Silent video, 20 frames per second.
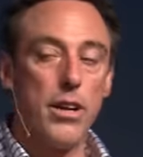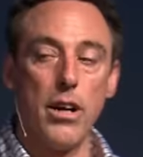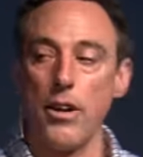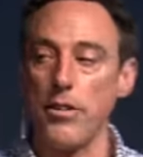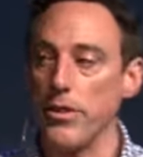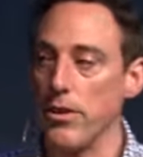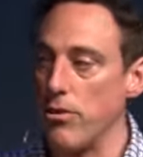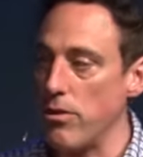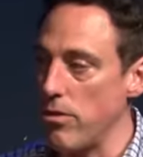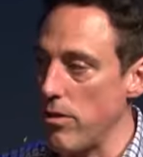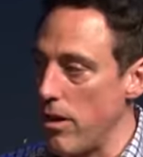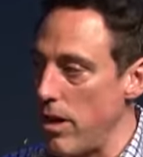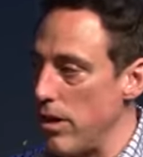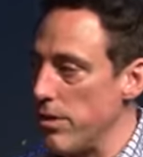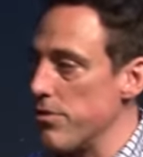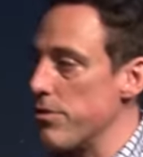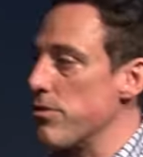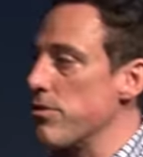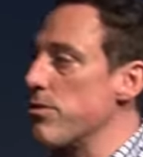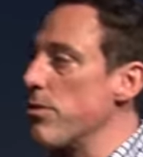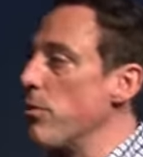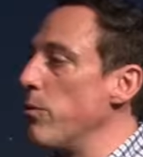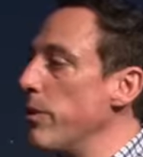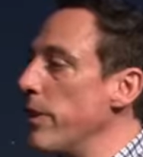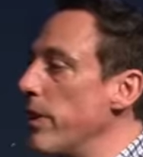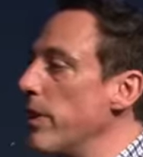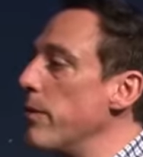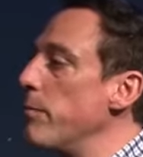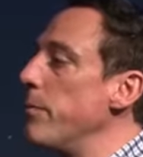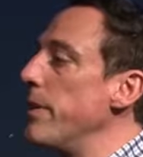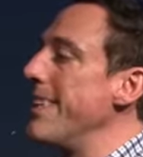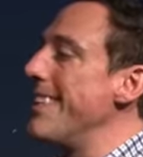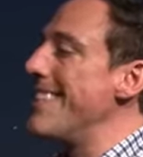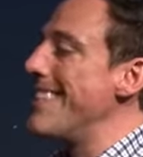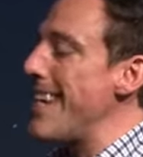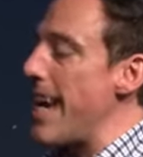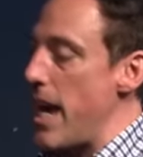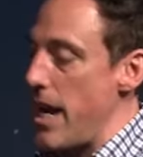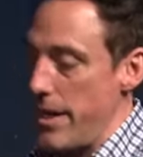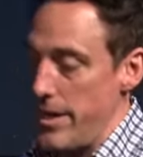on the cross so we could be
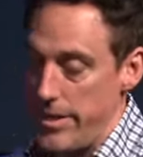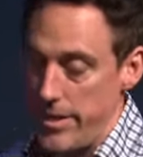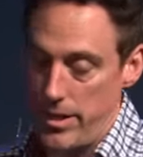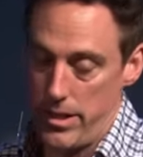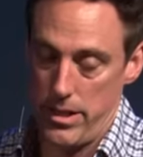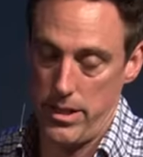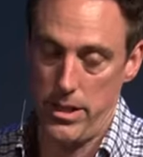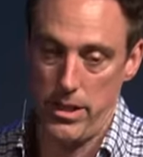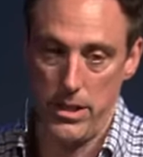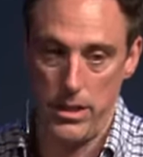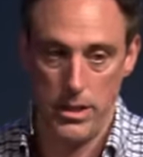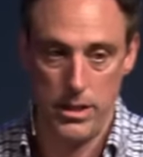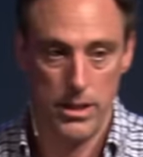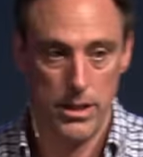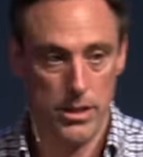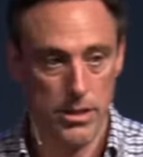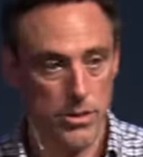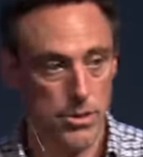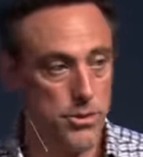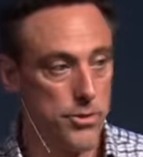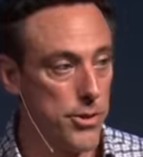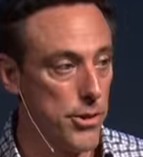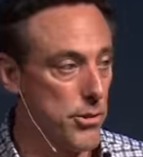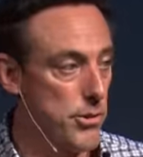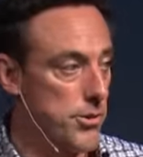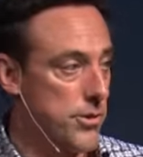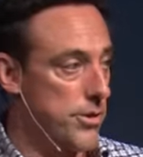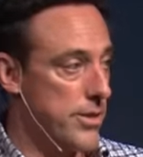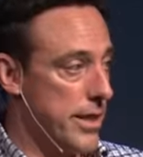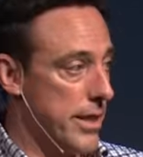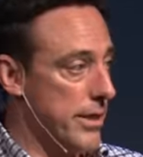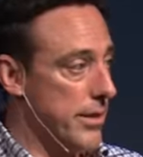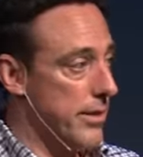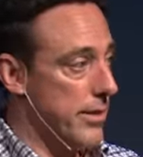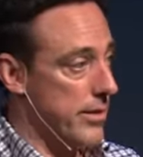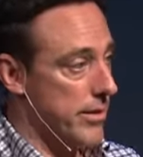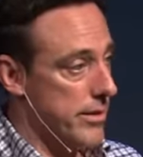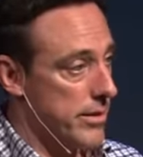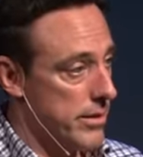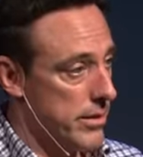dead to those
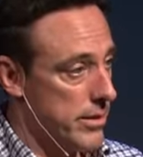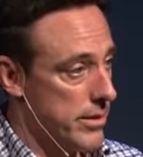sins.